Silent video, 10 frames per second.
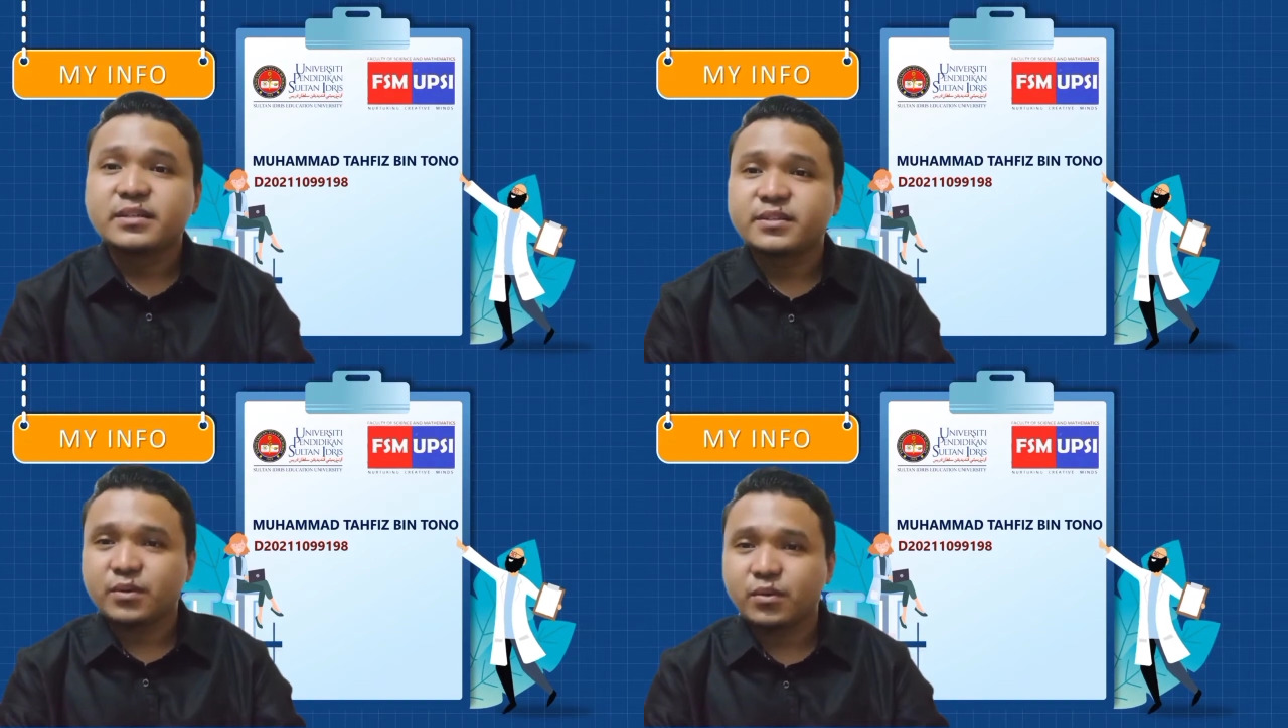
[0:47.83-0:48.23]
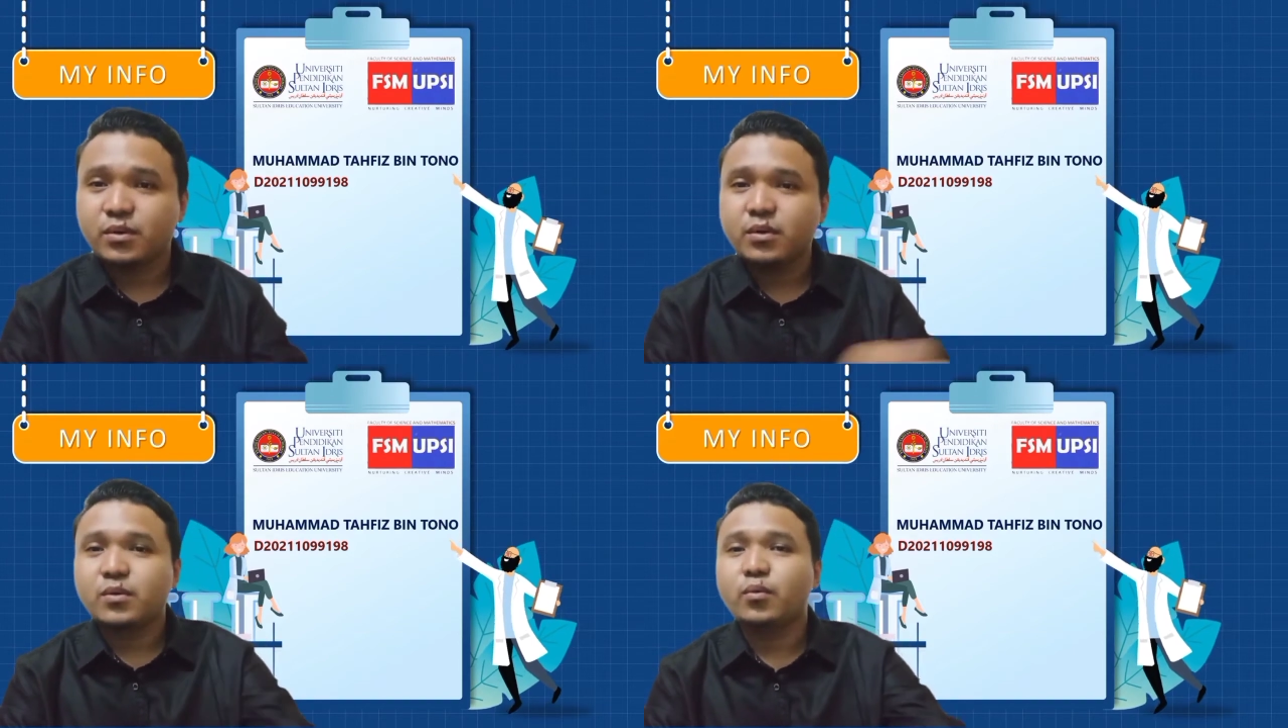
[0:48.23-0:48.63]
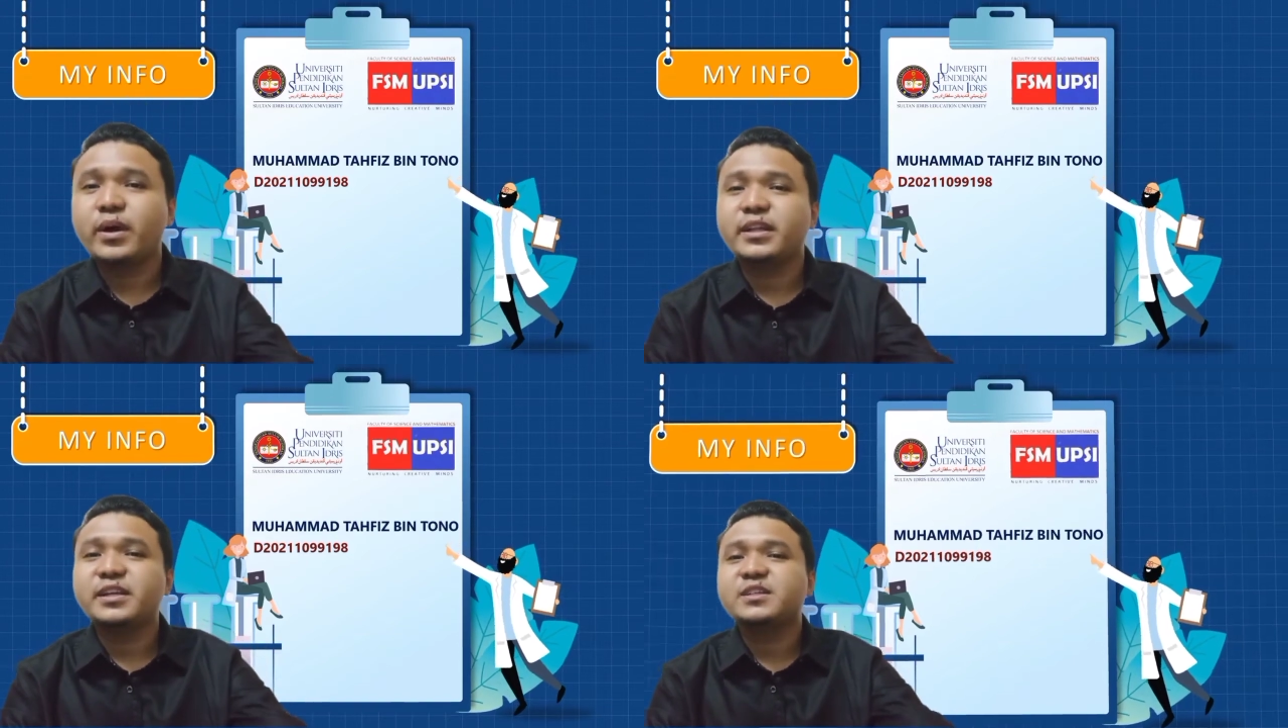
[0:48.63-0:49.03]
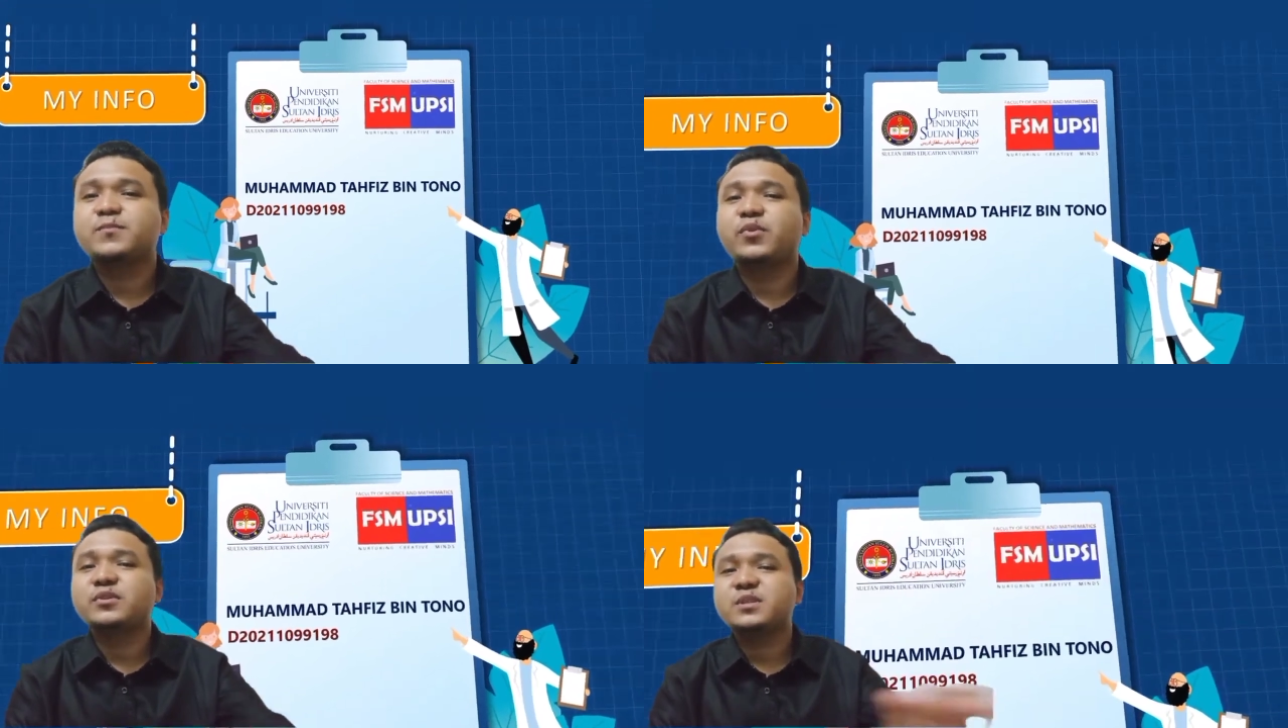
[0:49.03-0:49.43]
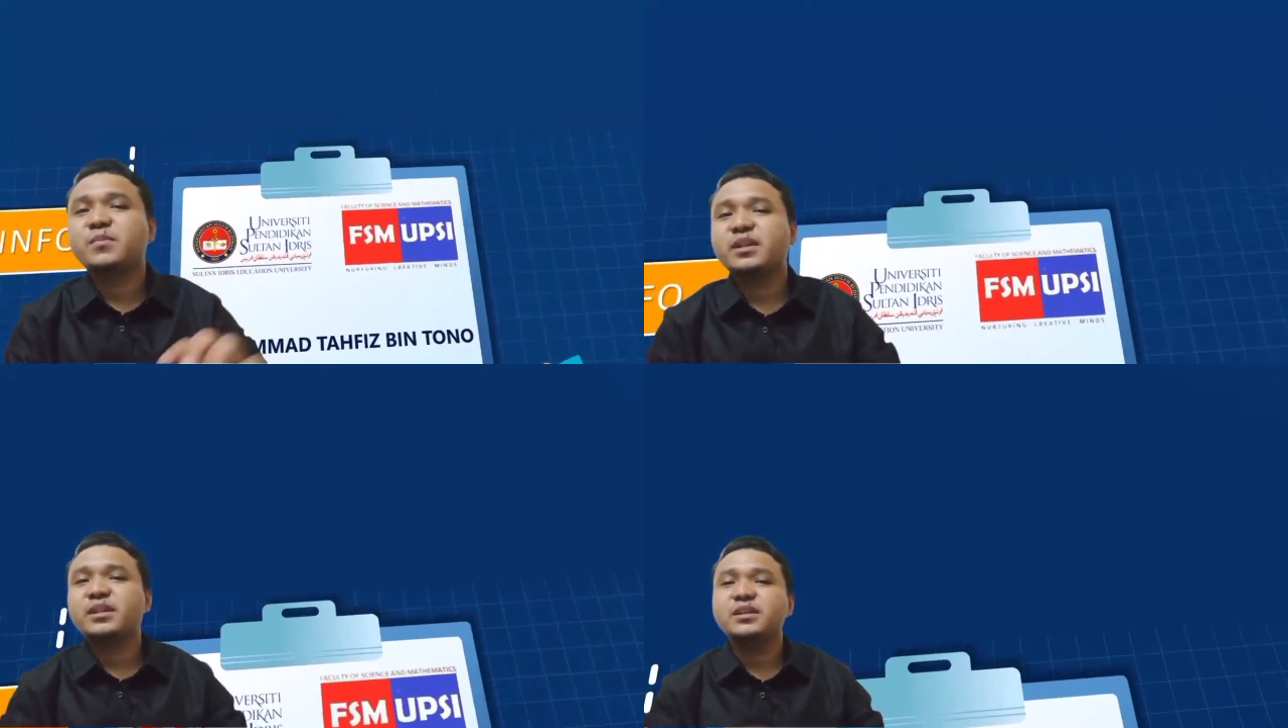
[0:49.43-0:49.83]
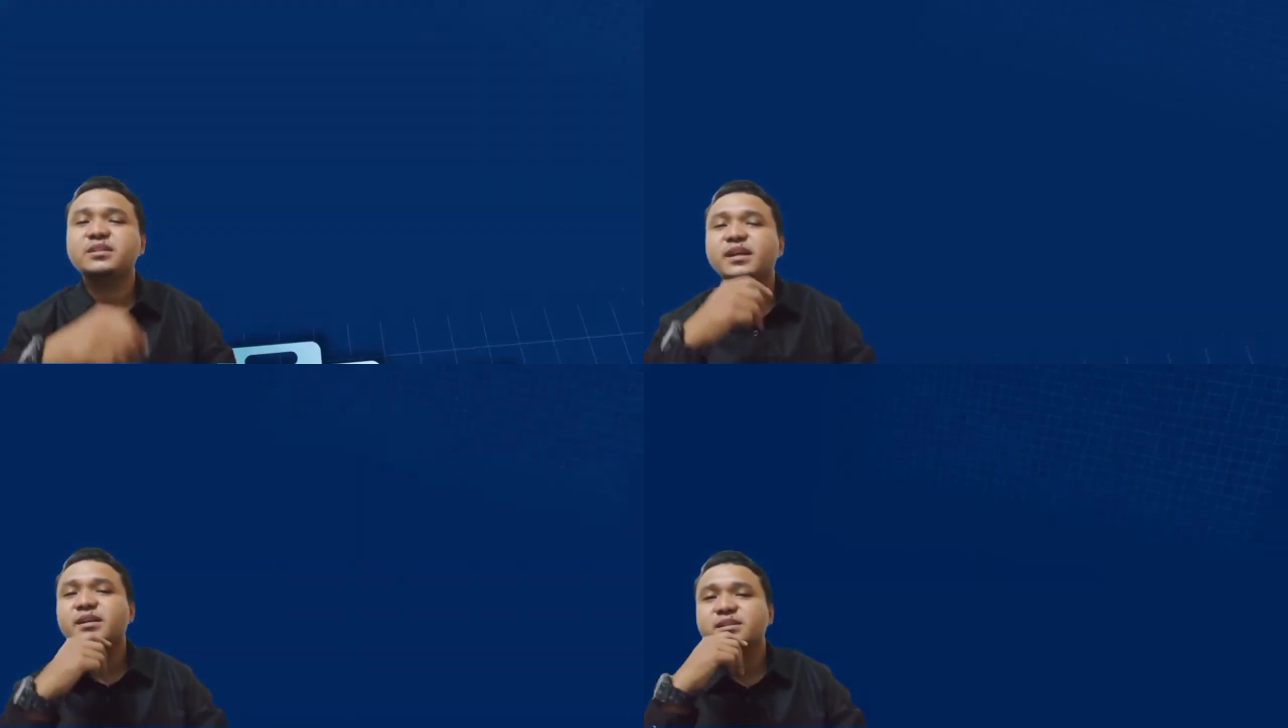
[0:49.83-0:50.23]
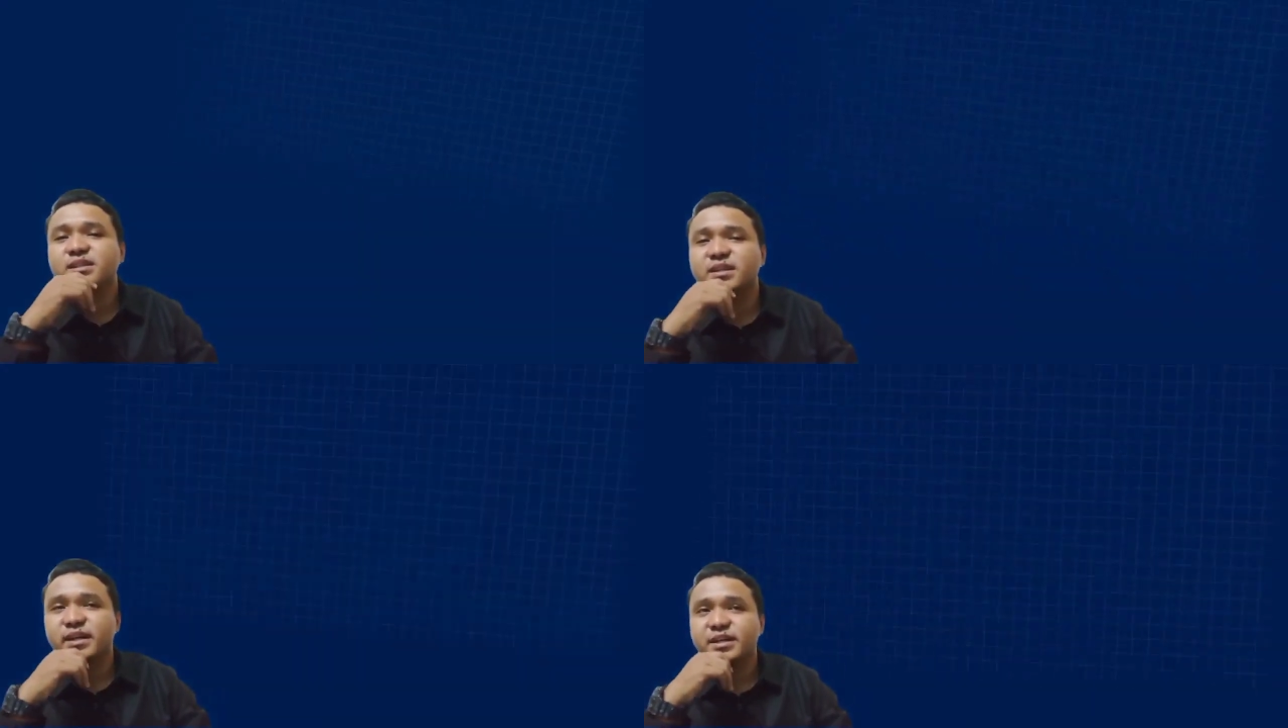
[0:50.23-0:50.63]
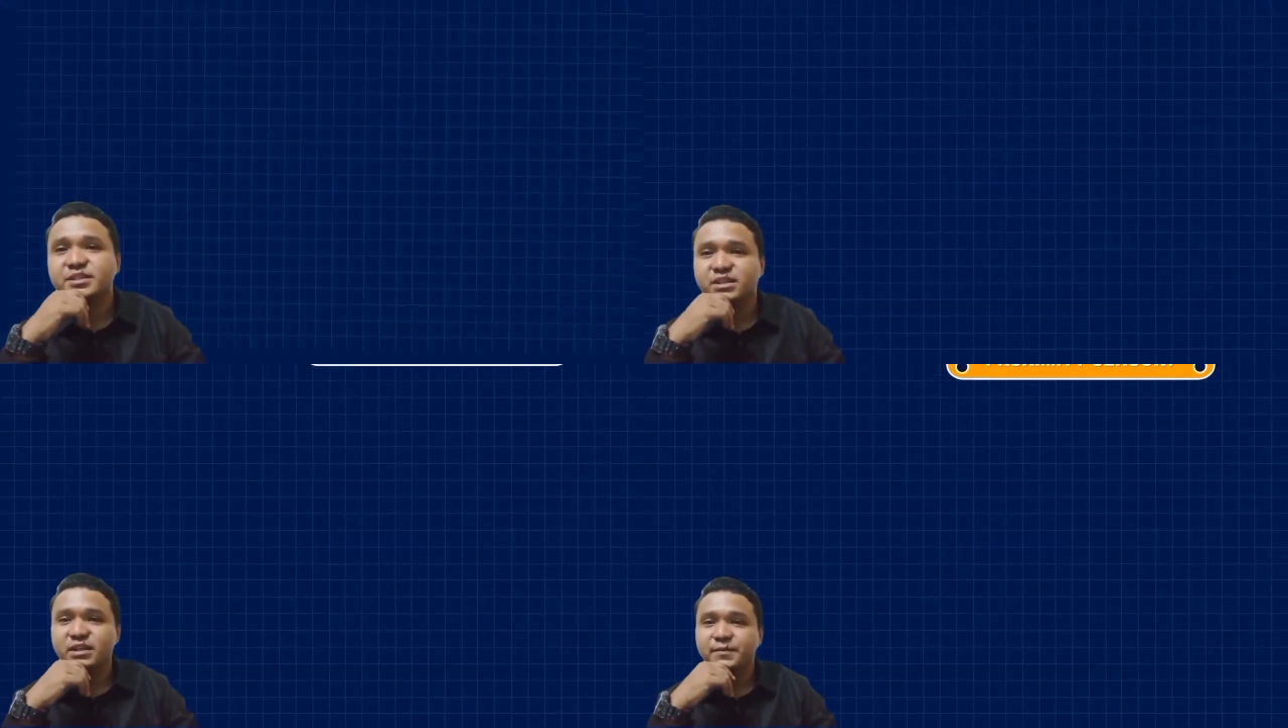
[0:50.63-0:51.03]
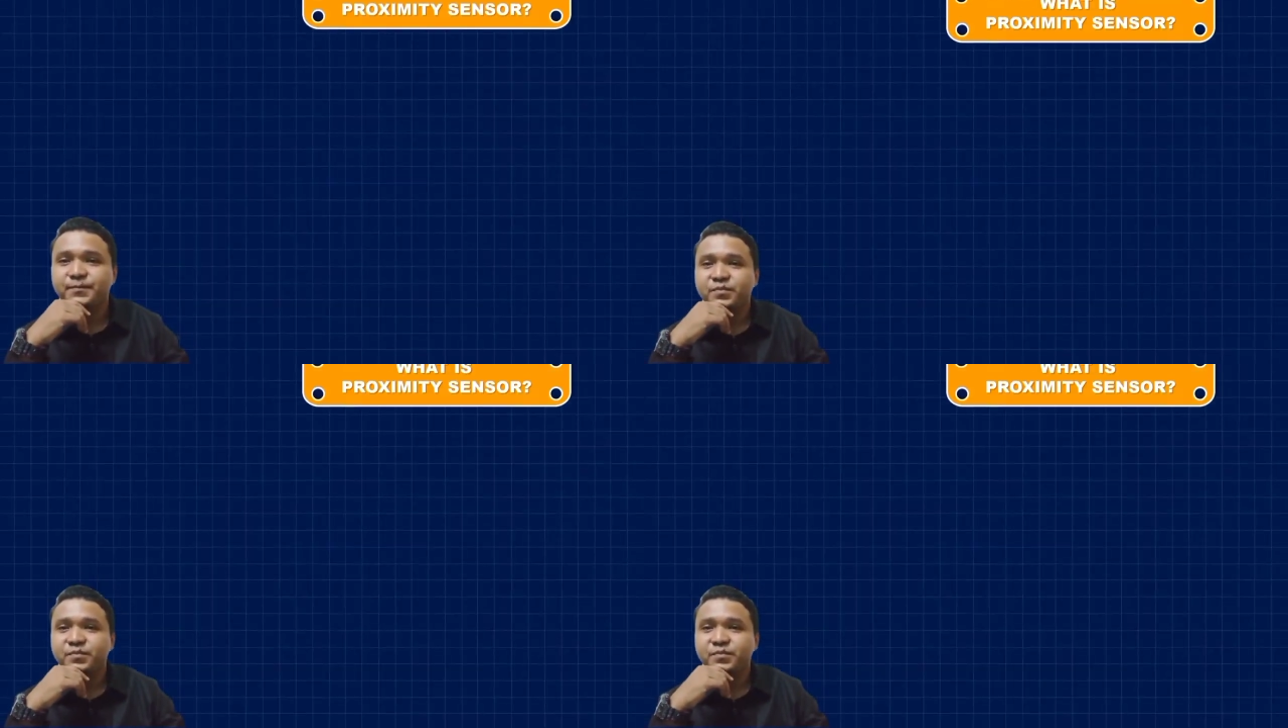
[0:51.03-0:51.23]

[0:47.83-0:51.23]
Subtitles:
So what is proximity sensor actually?